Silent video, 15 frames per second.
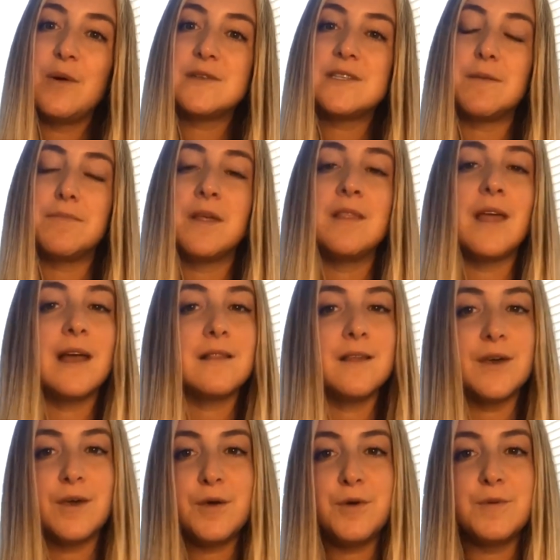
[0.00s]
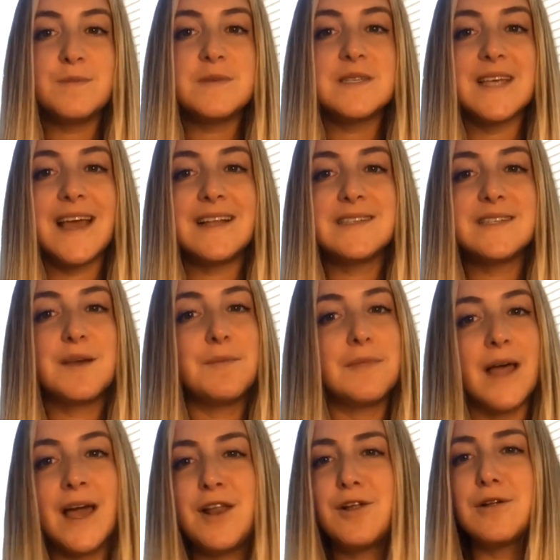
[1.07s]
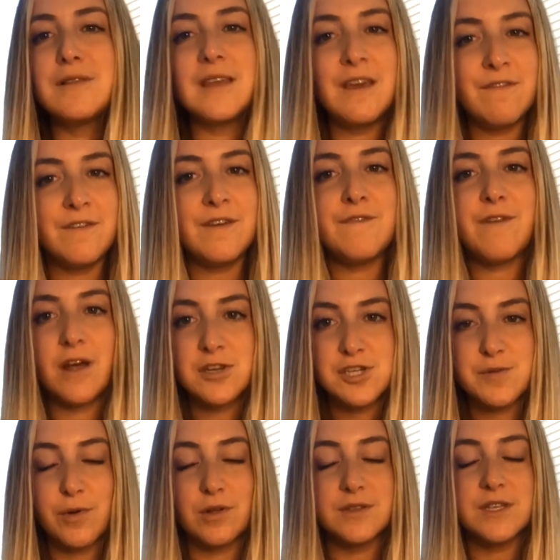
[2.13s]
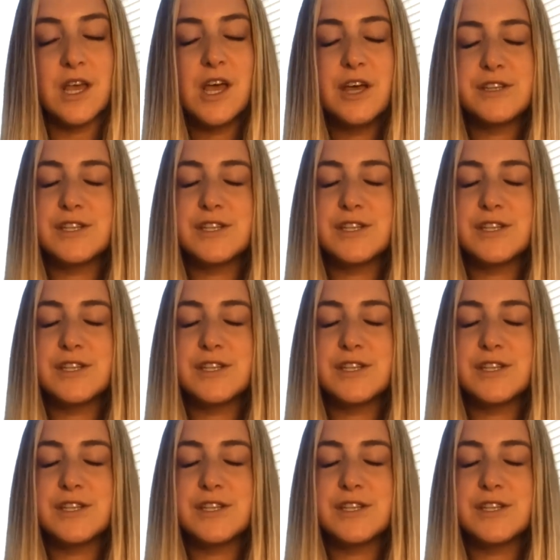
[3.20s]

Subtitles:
with something like legumes and some lighter leafy vegetables,